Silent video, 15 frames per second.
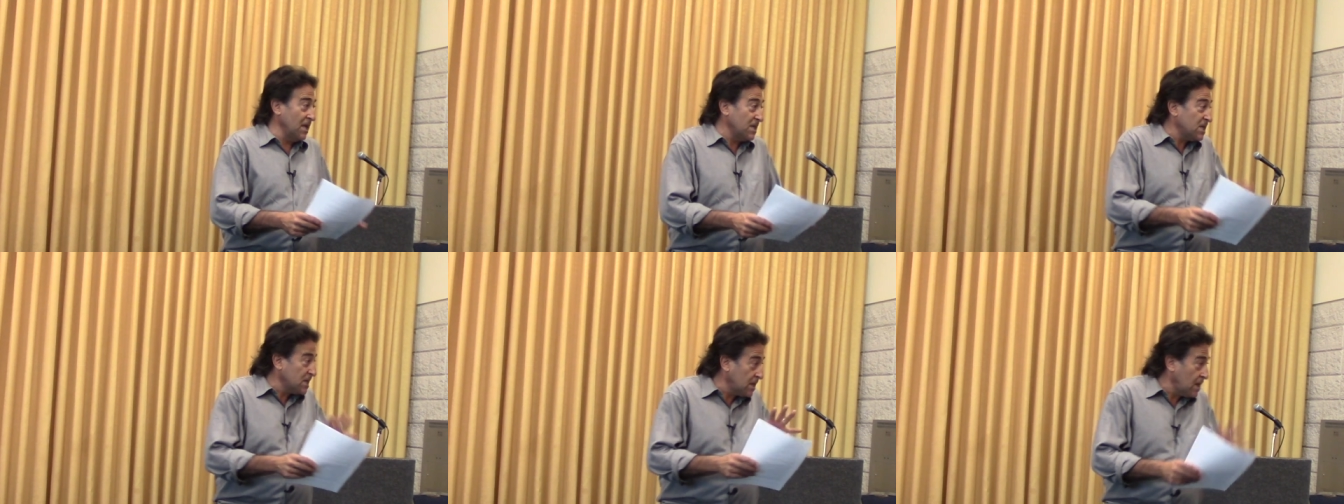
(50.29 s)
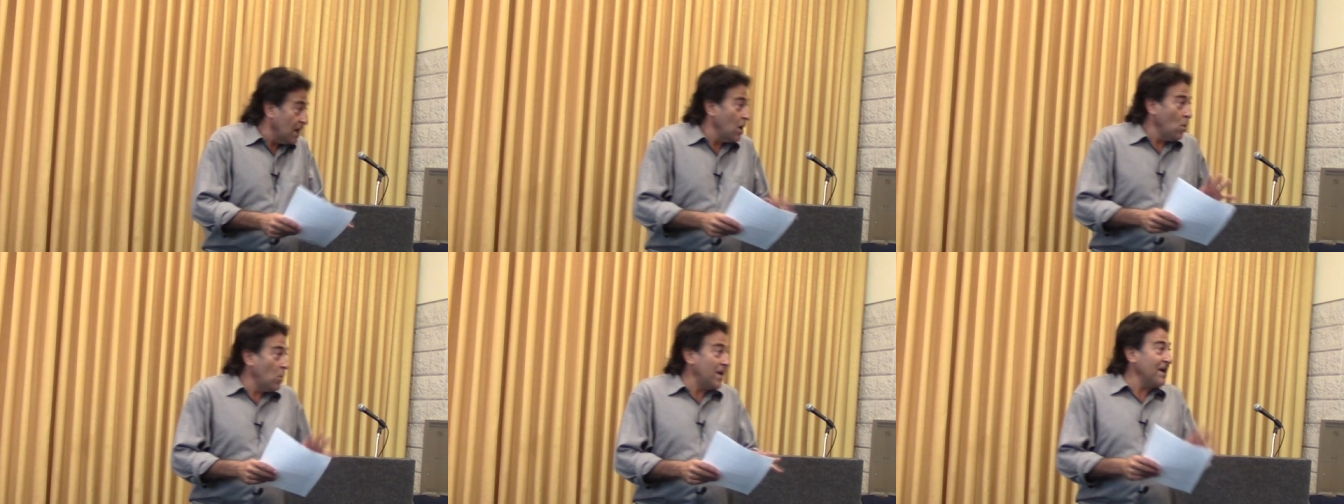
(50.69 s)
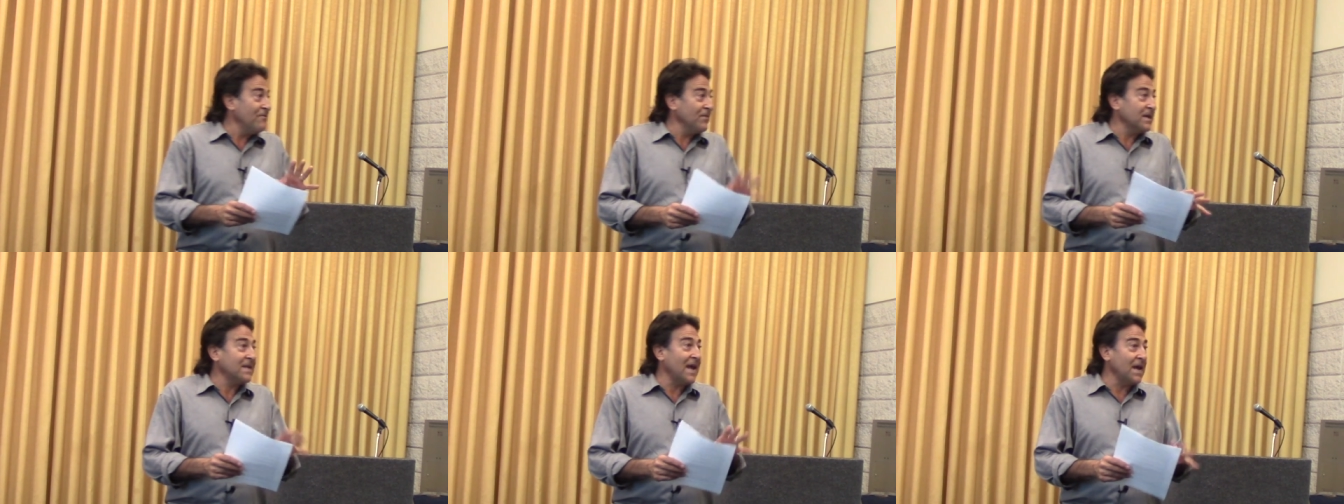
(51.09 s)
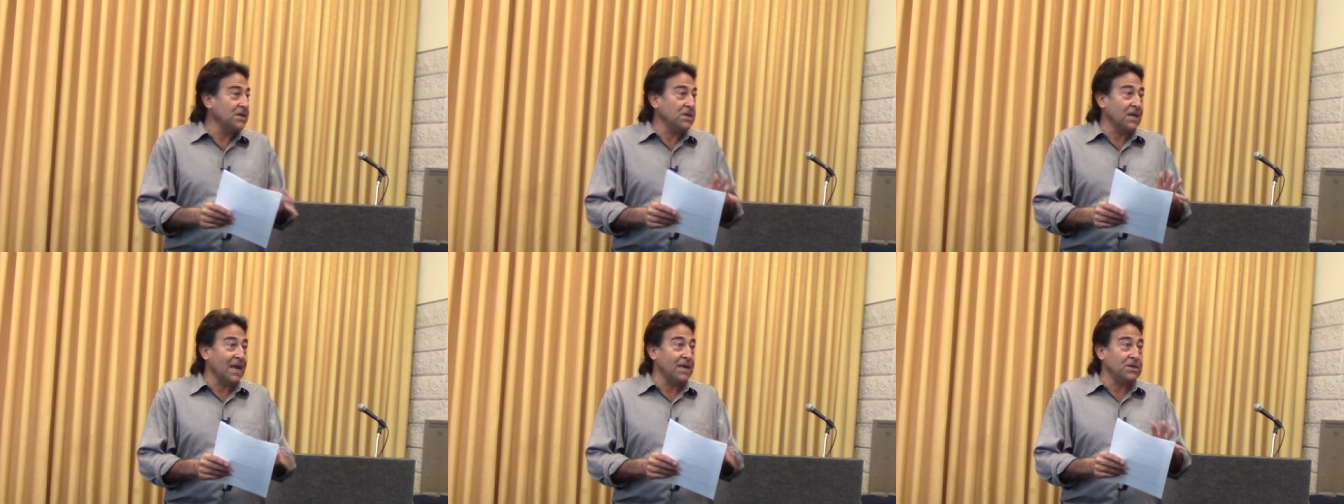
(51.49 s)
It's whatever it takes
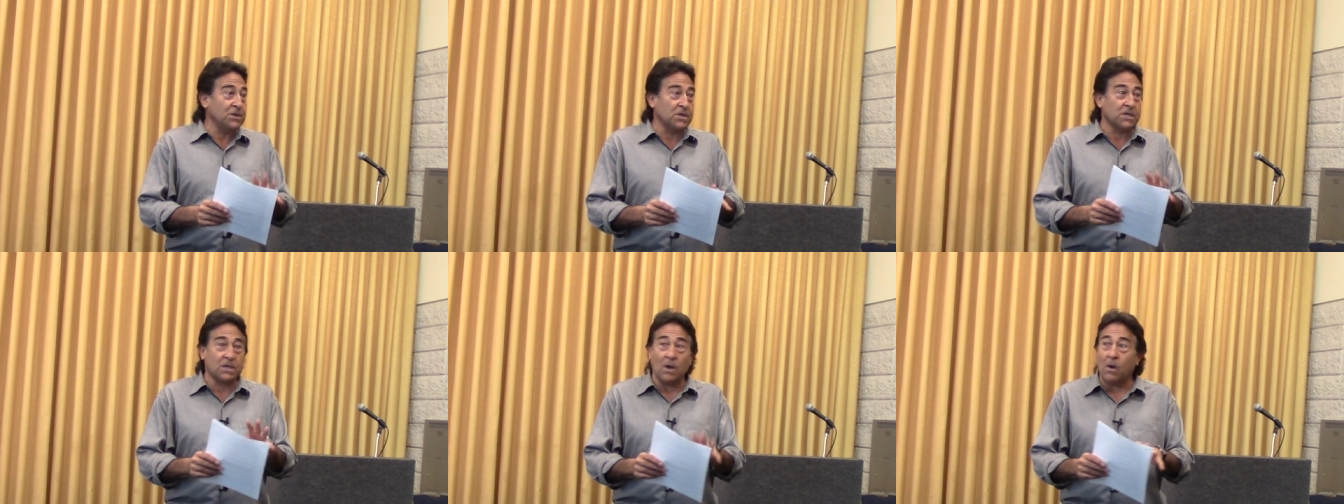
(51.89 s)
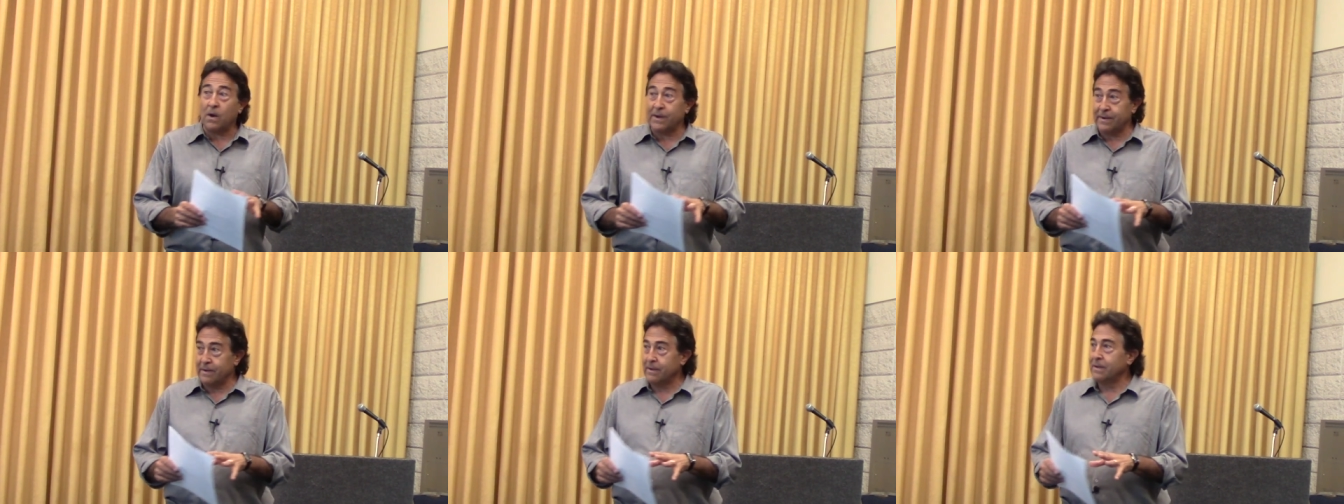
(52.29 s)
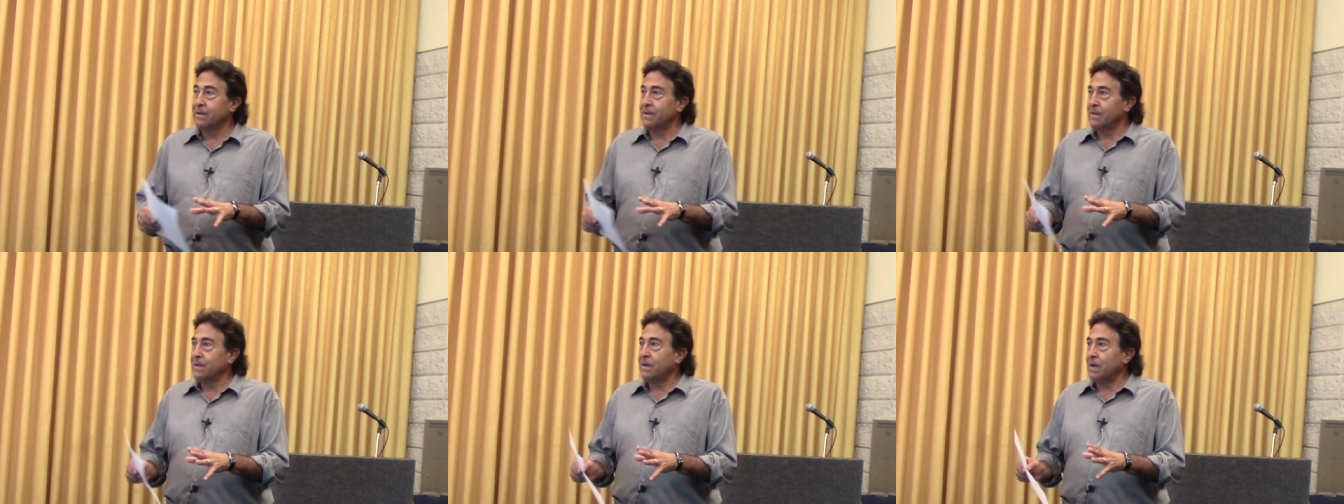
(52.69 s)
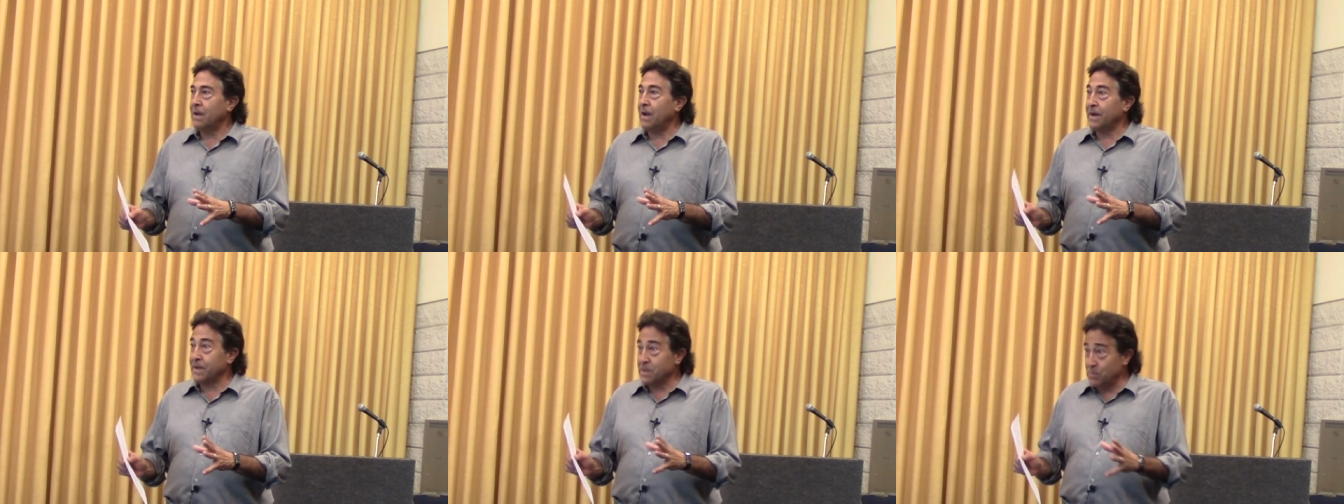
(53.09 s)
to get you started
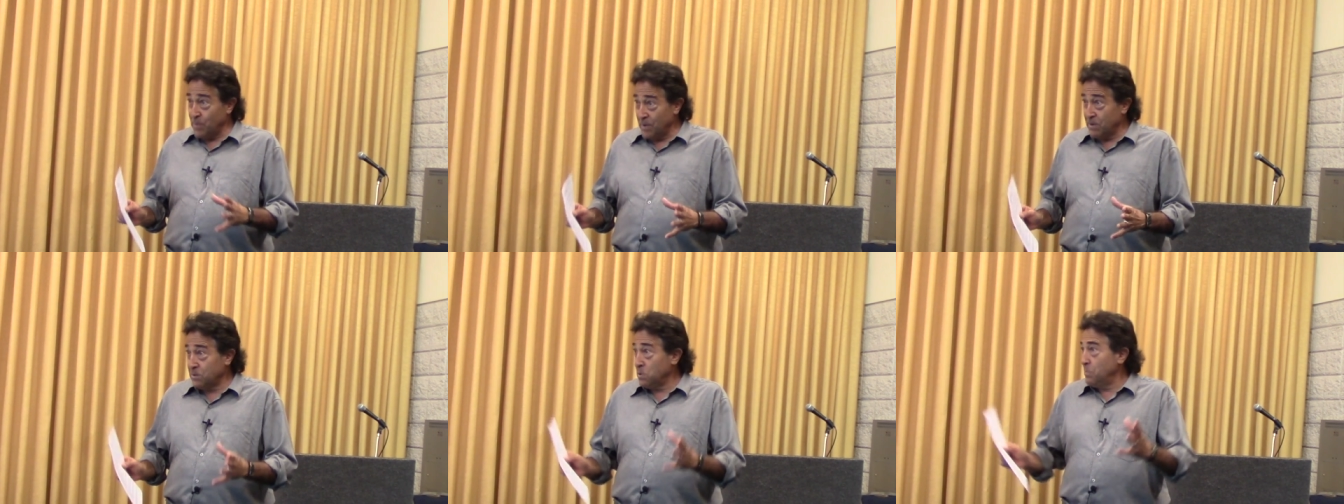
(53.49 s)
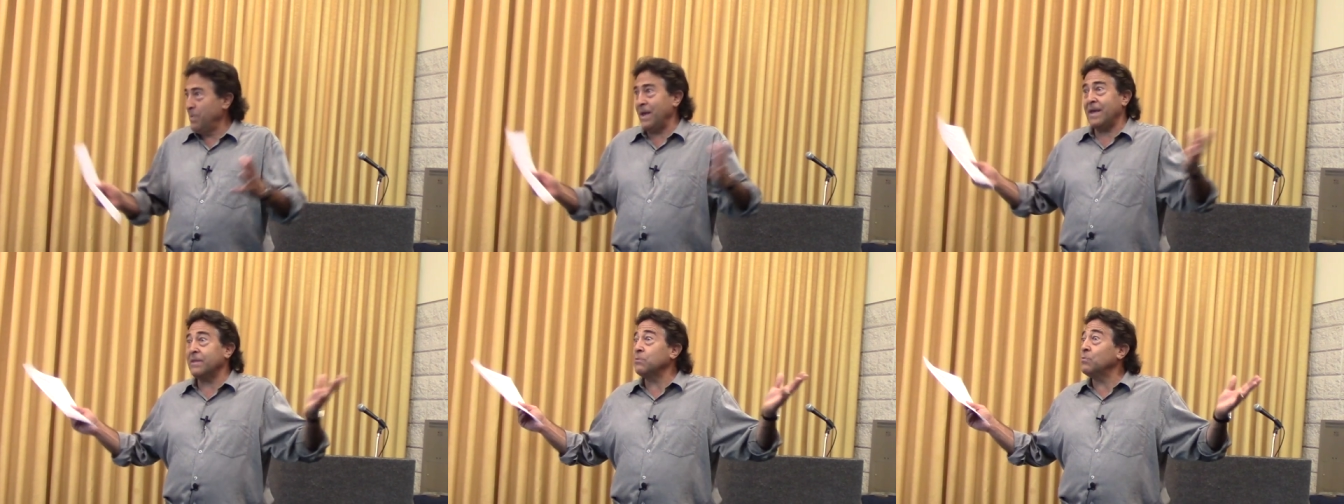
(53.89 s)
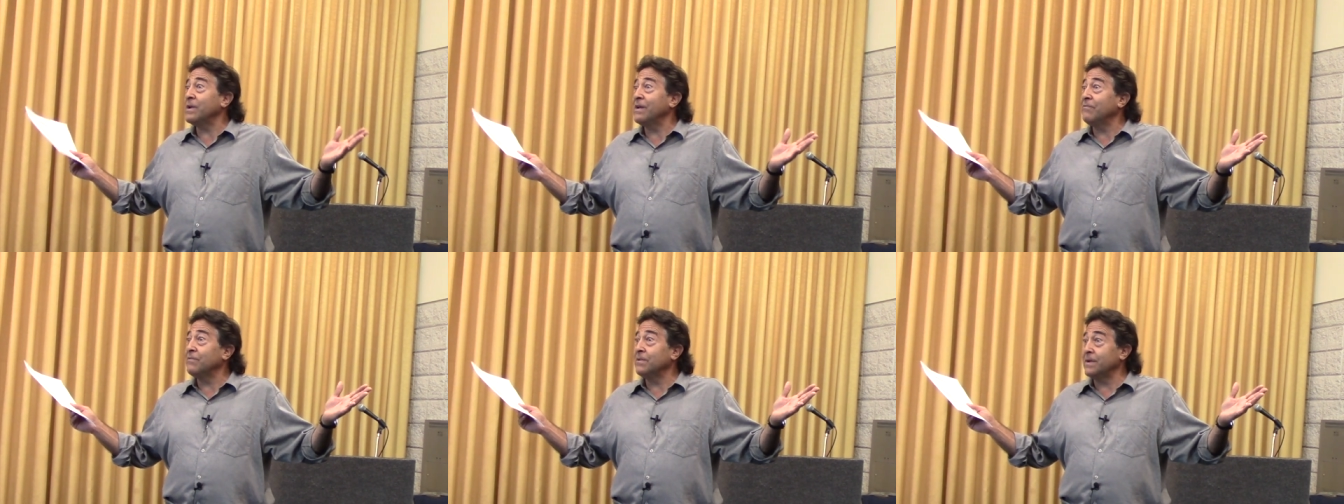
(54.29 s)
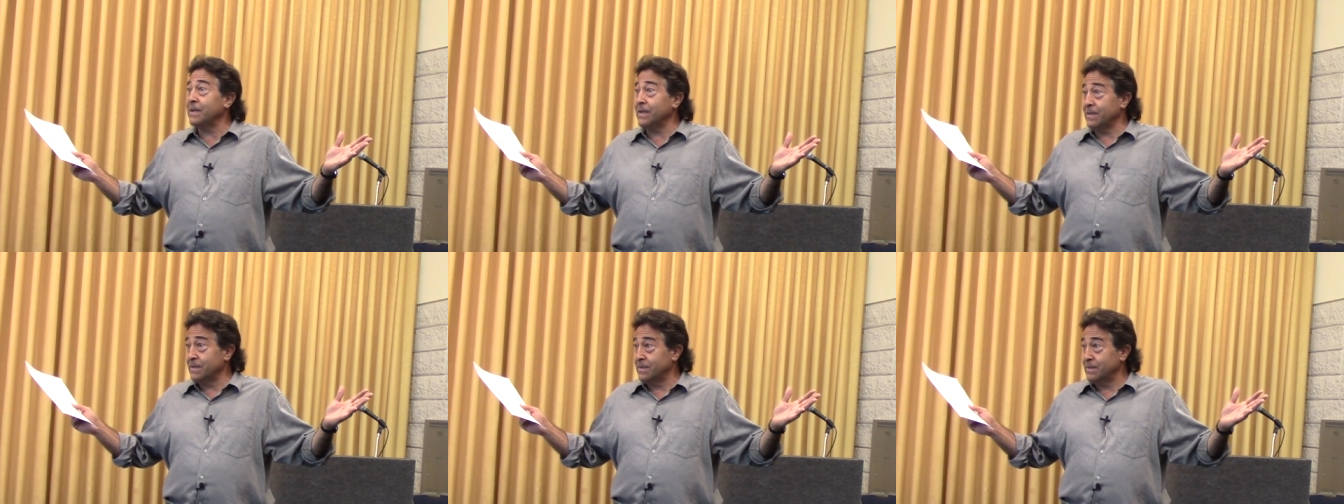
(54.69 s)
on a spiritual path, whatever it
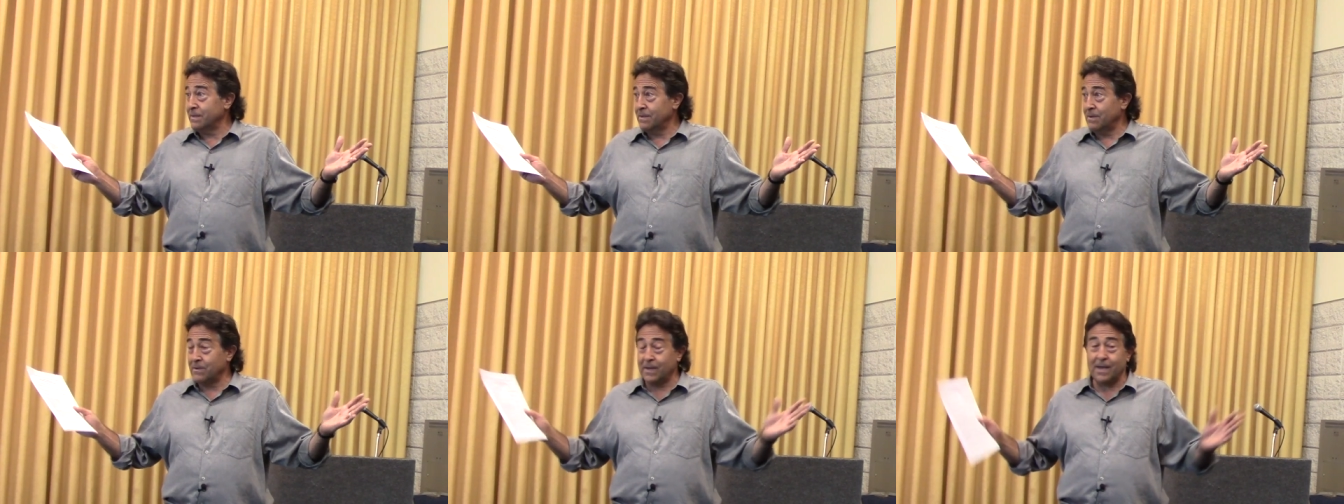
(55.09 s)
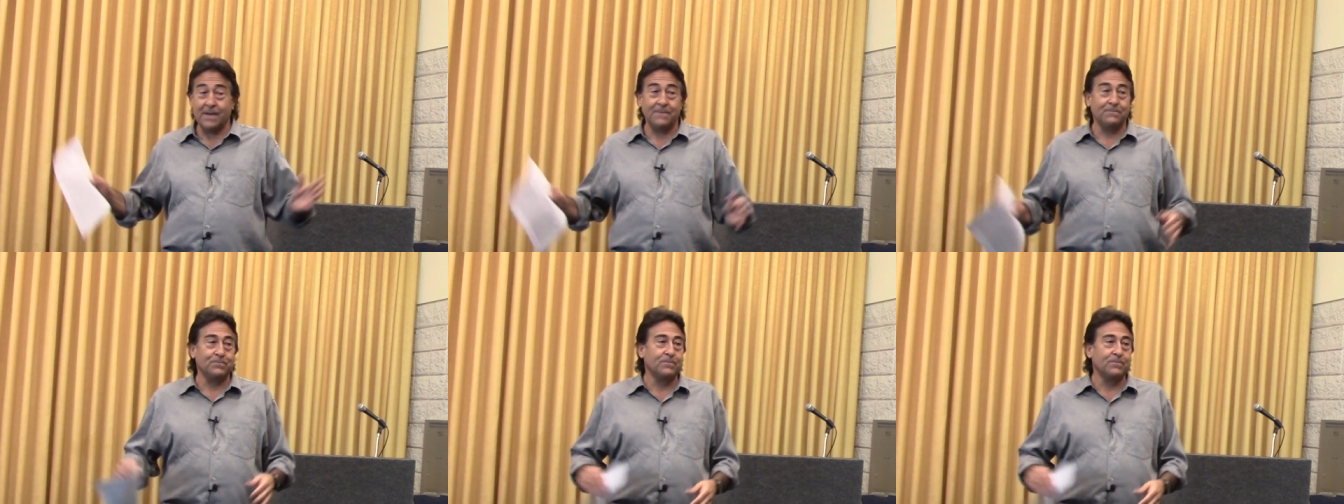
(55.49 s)
is, okay?